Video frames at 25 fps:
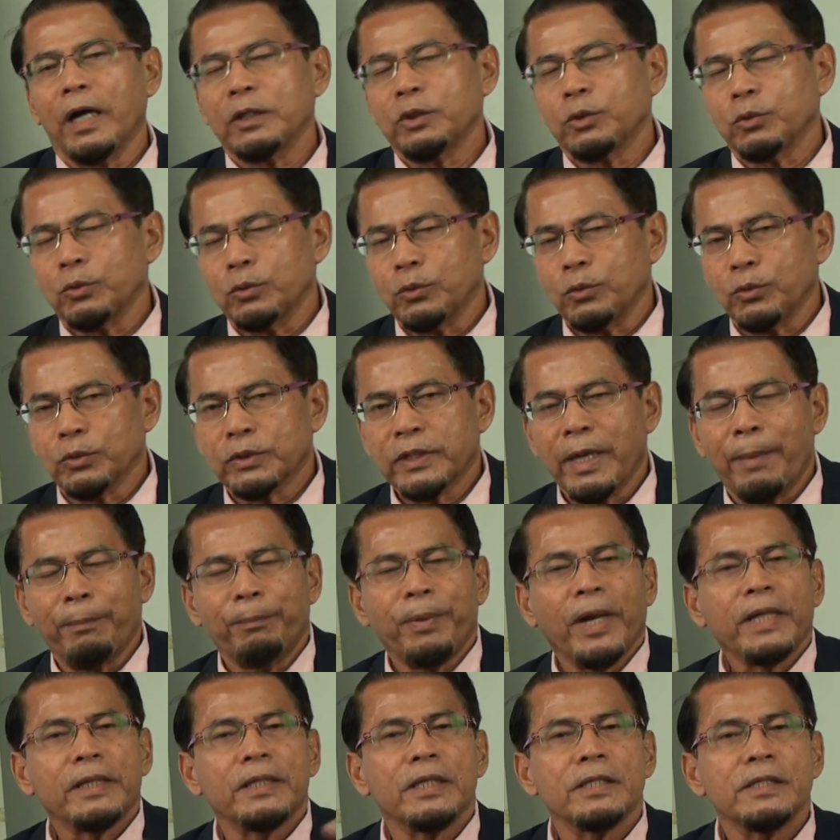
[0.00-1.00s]
to do some
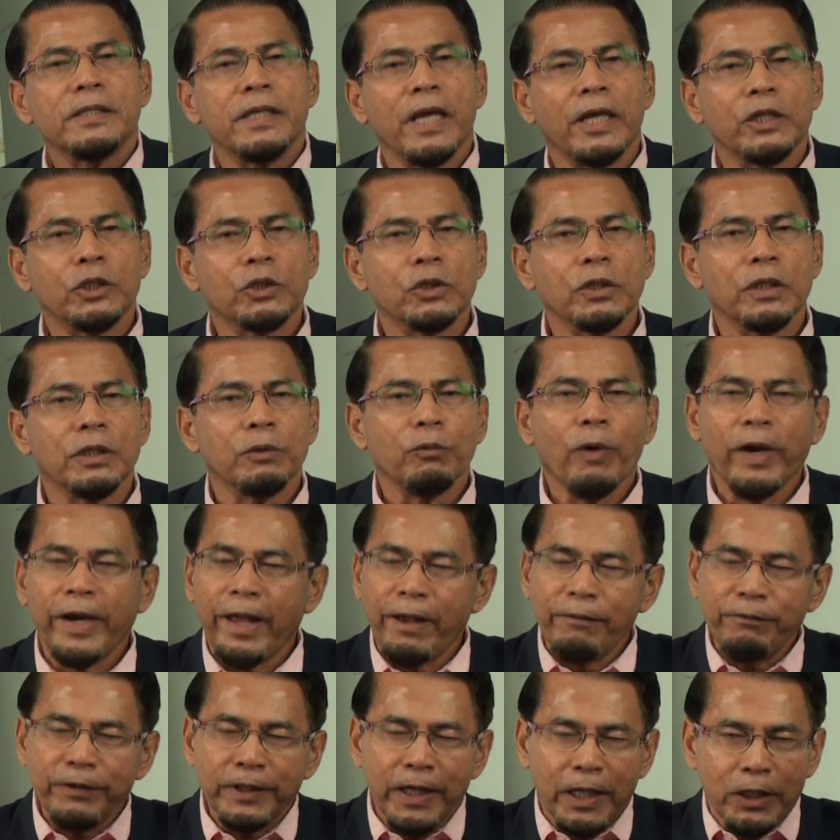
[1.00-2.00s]
practice session,
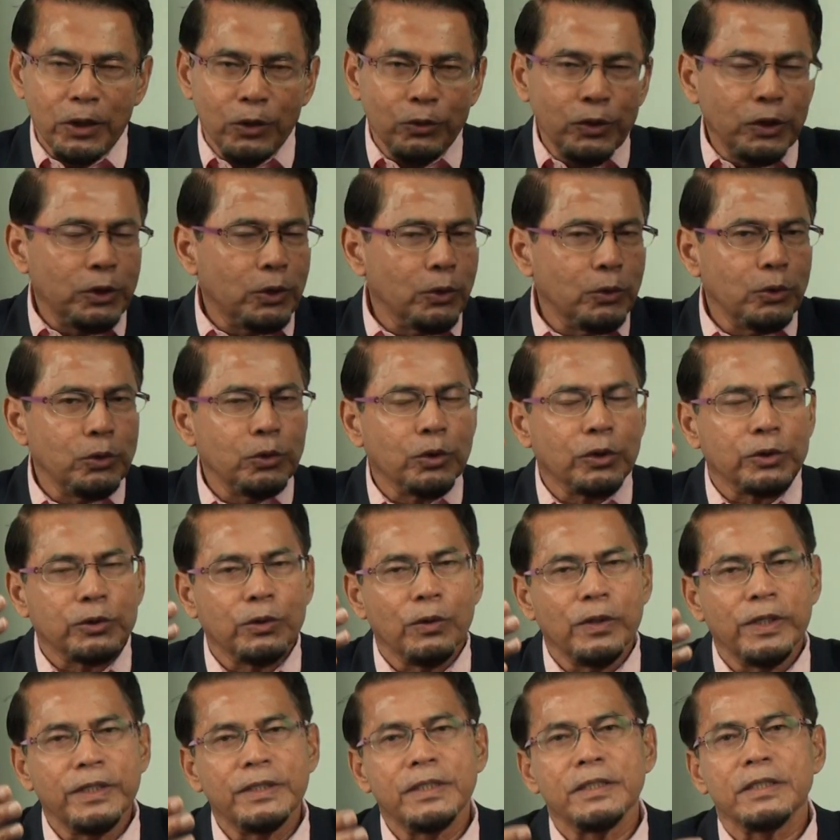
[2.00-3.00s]
whatever that you need to do, you got
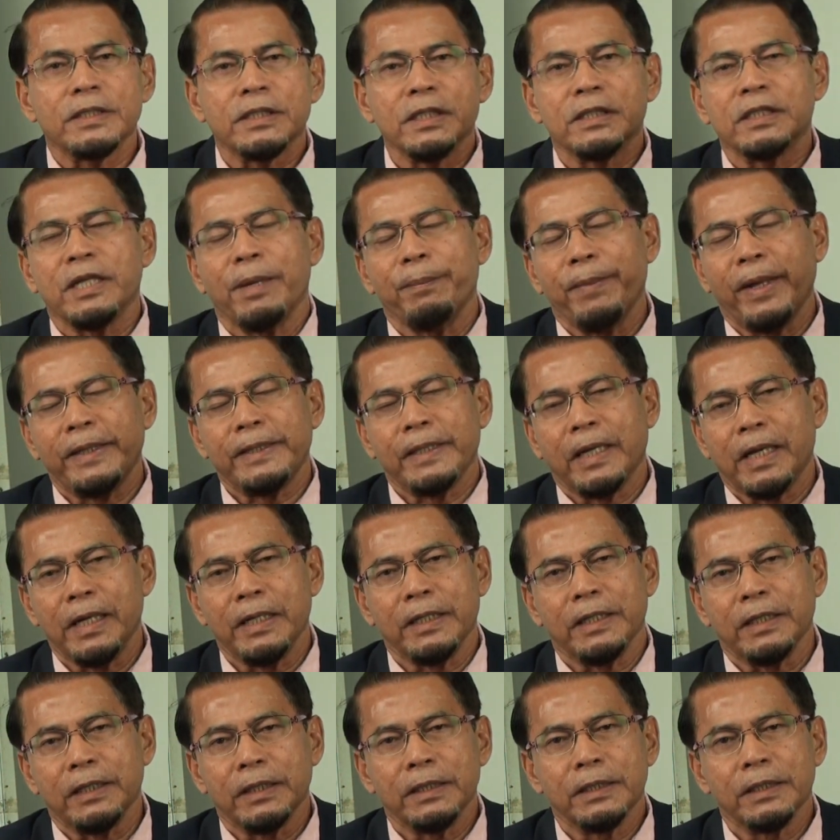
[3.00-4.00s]
to list it
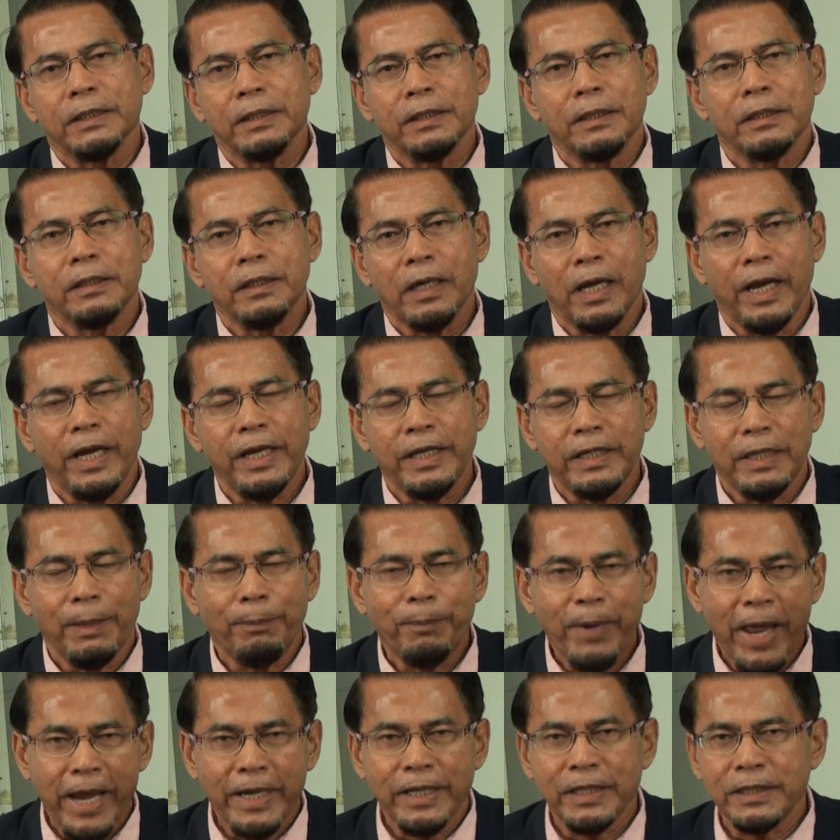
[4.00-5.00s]
systematically in the
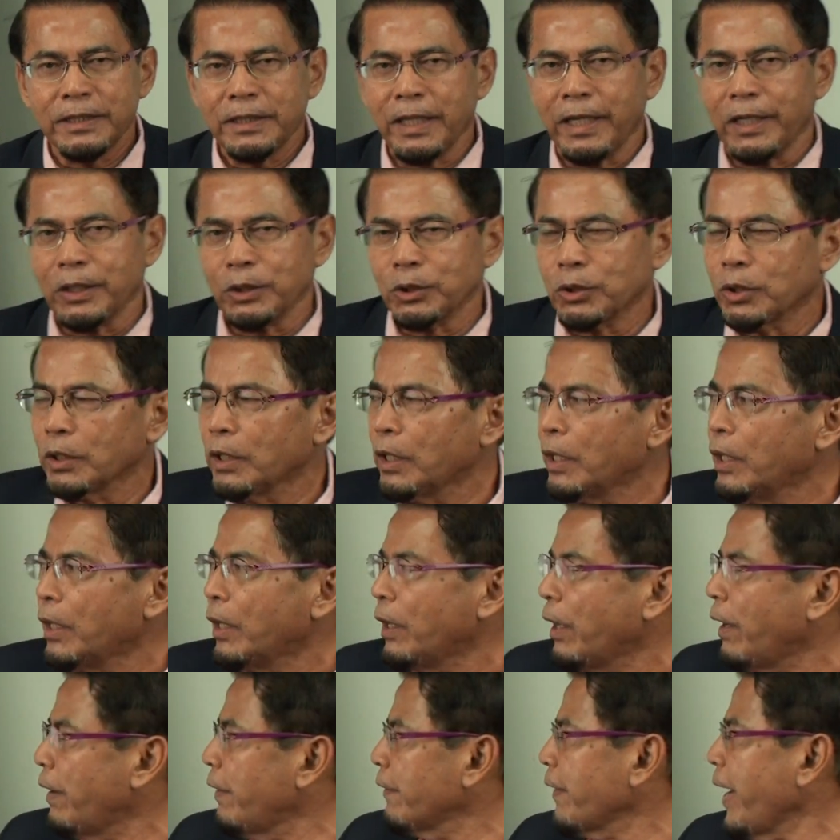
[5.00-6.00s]
planning stage.
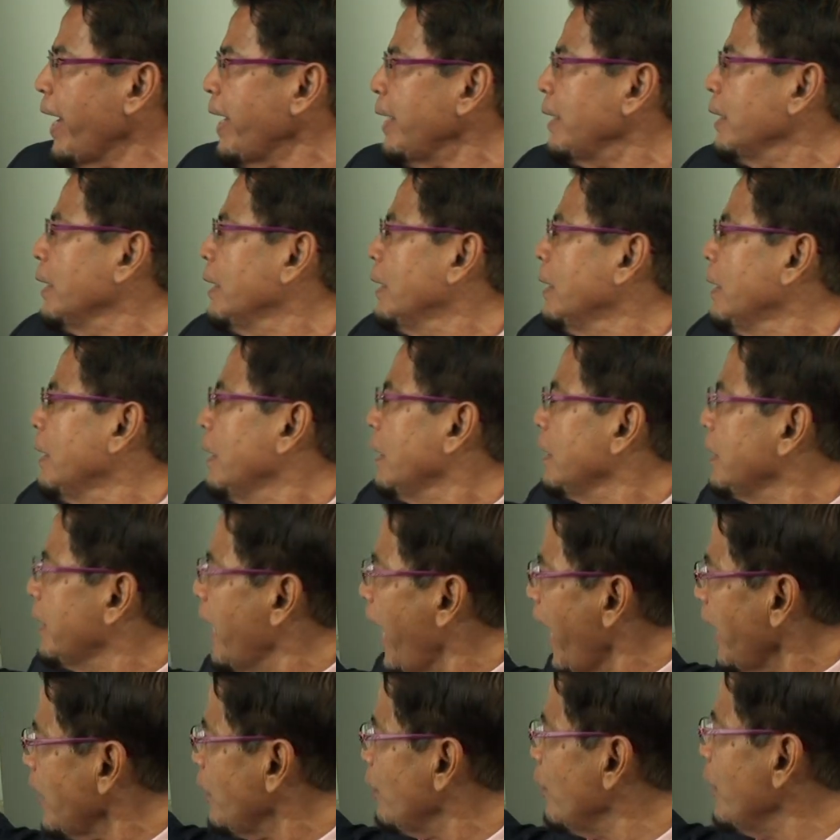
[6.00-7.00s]
All right?
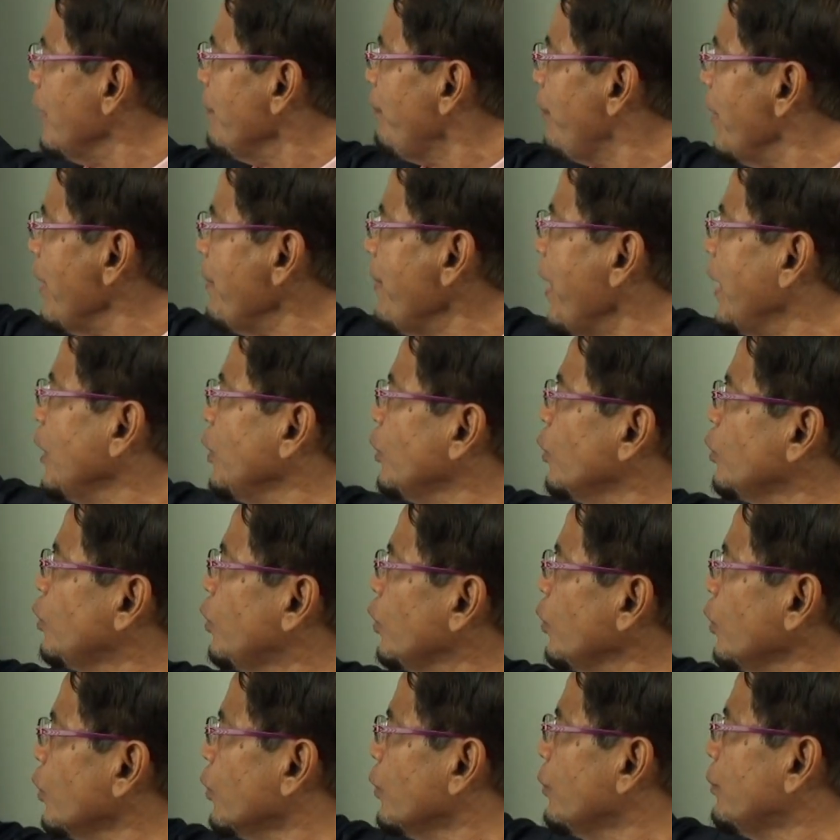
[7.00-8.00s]
Then you implement, you
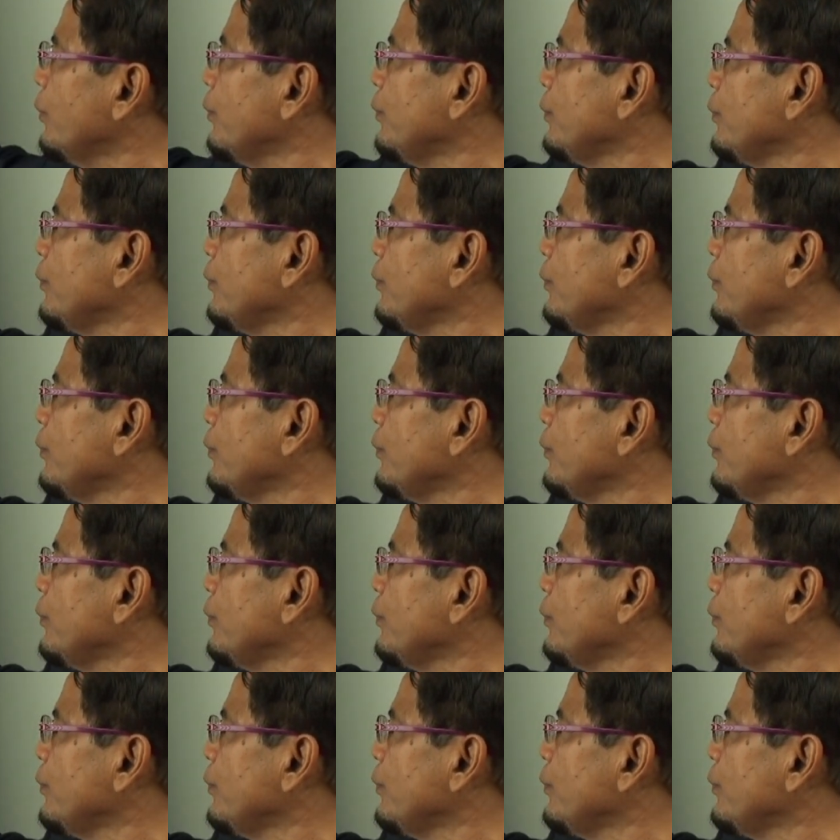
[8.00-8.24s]
do.